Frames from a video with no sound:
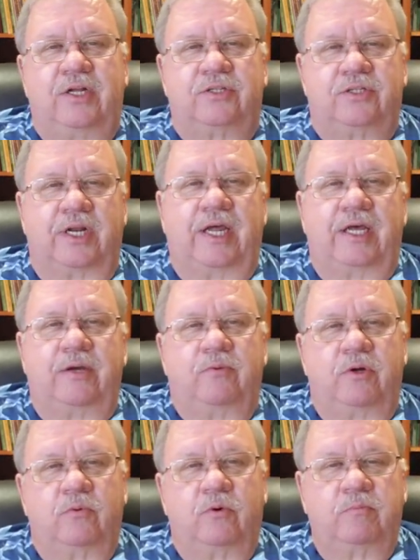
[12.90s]
Today
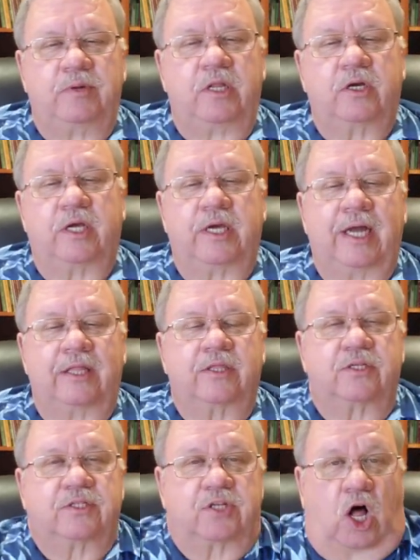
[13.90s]
we will be looking at
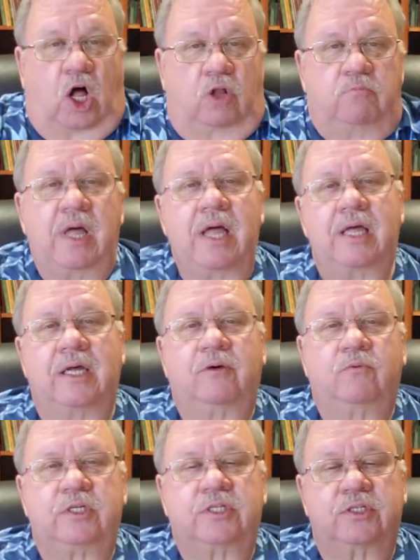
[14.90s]
the Psalm,
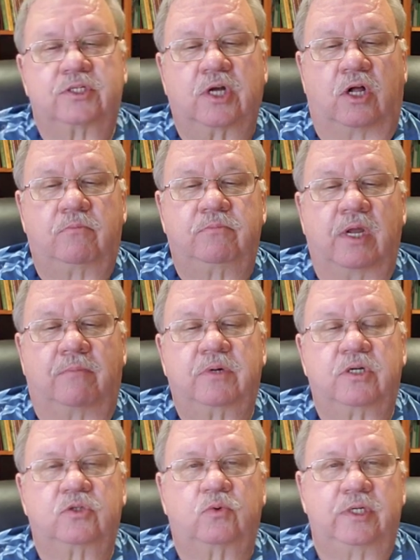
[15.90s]
which is Psalm
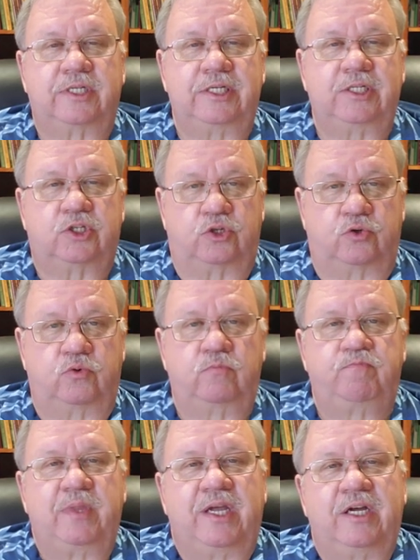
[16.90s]
number 22,